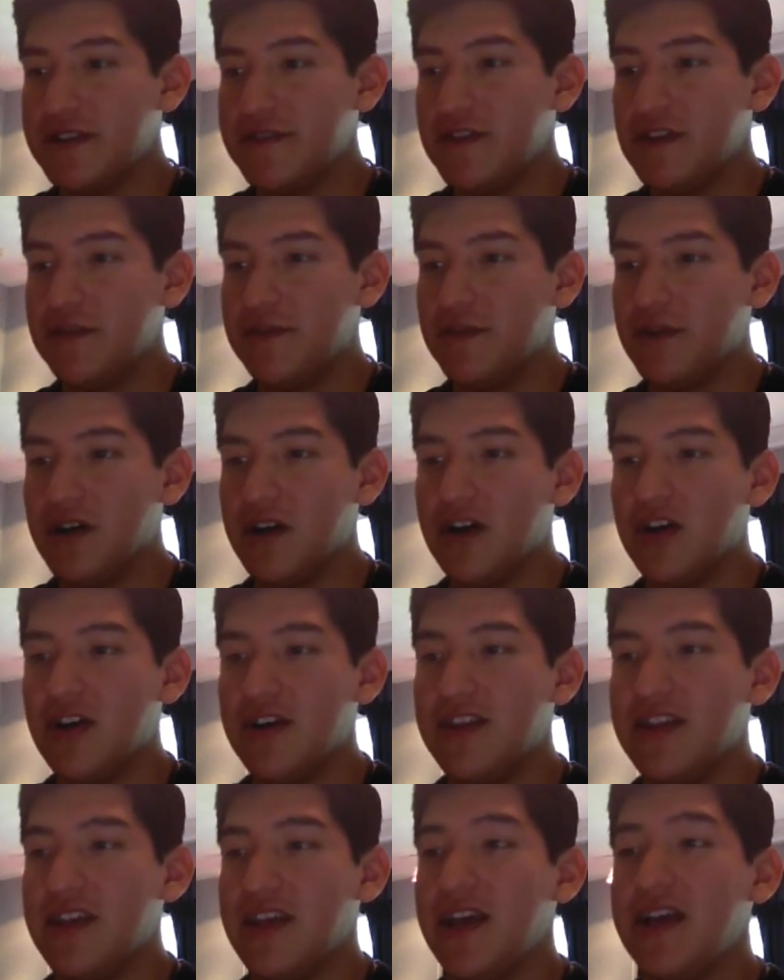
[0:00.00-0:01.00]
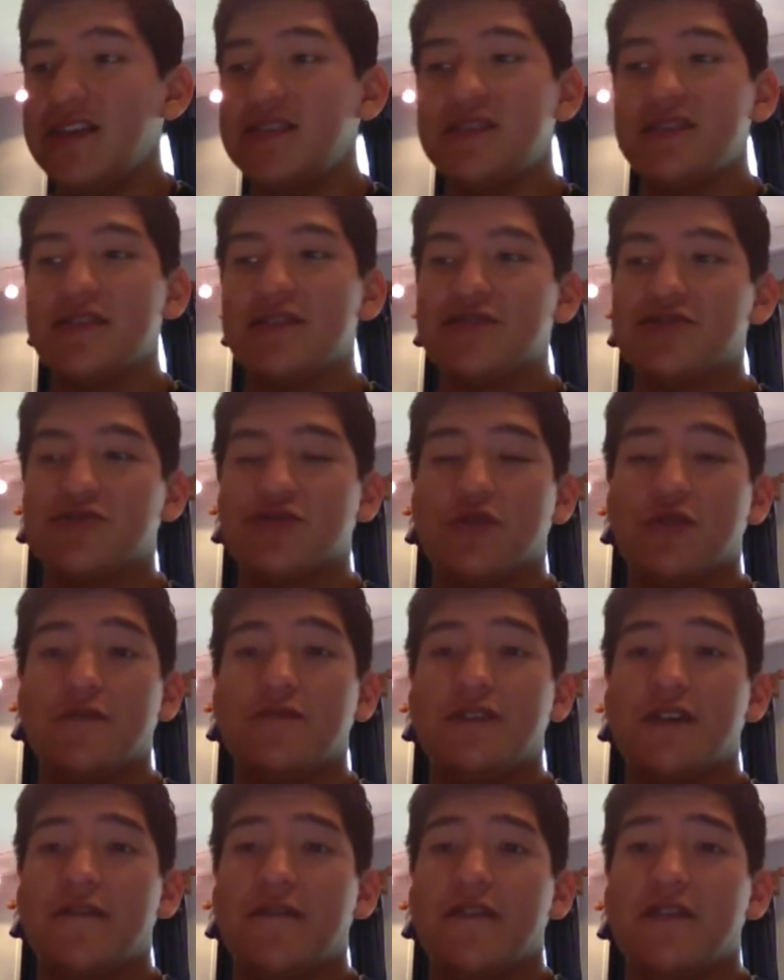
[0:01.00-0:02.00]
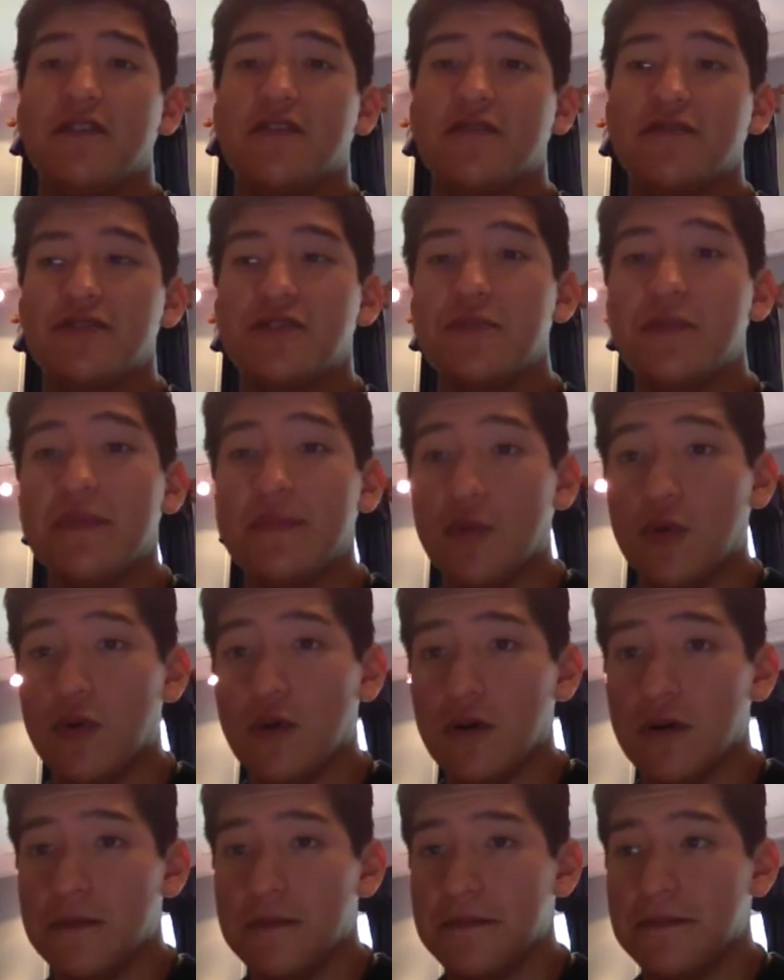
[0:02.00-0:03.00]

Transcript: for your DVD player and then AC controls. I feel like there should be more.